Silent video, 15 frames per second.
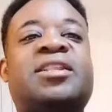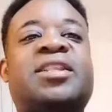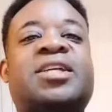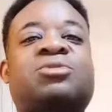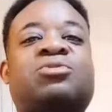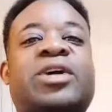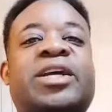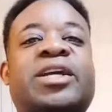
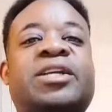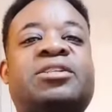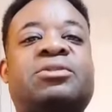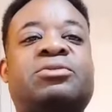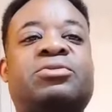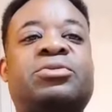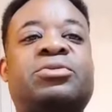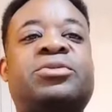That's why he's
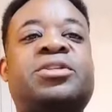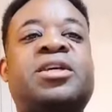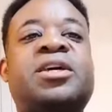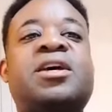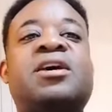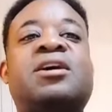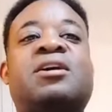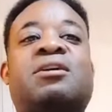the root
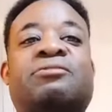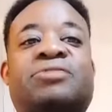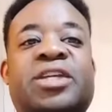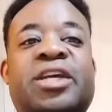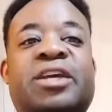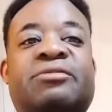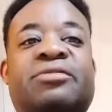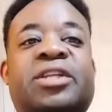of
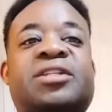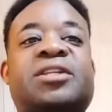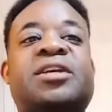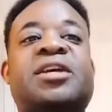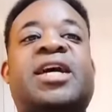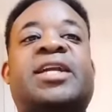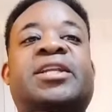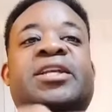David,
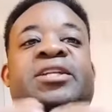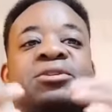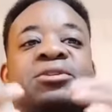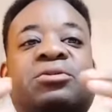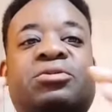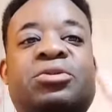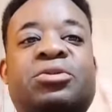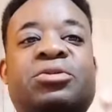and he's
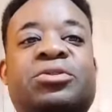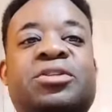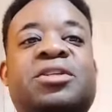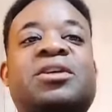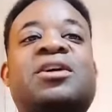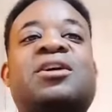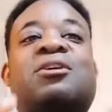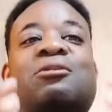the
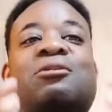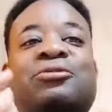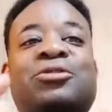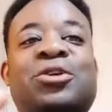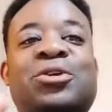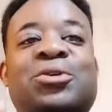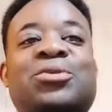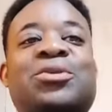root of
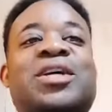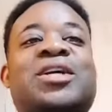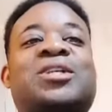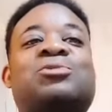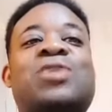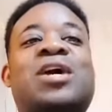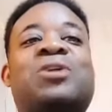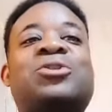you
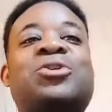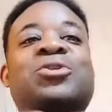as well.